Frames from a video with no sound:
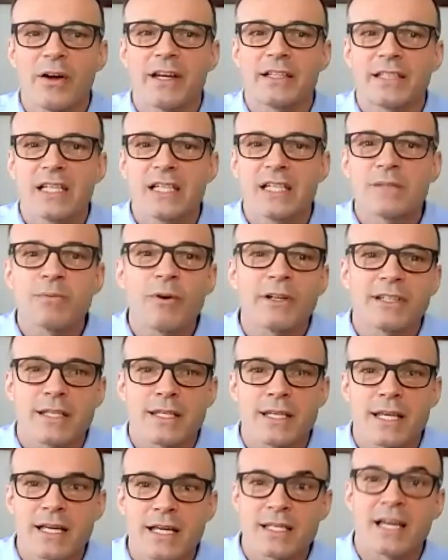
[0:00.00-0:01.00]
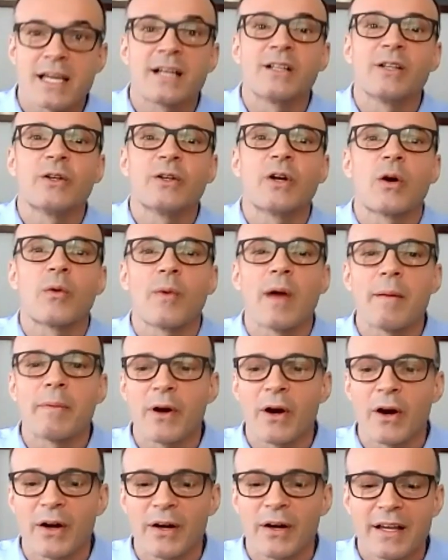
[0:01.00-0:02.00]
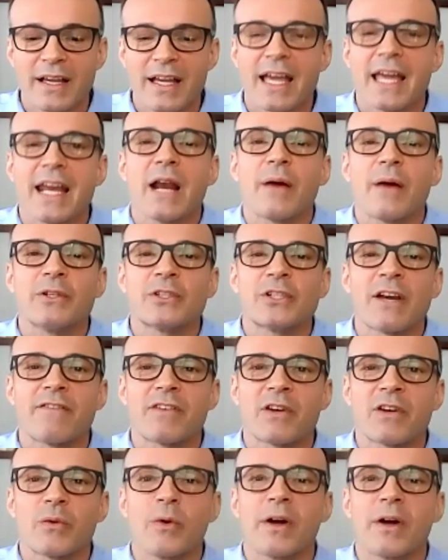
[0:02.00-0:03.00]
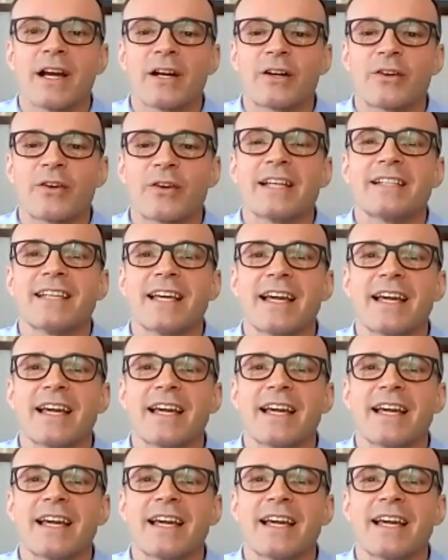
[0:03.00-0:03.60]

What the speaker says: And at this point, this does conclude our webinar, and I wish everyone a great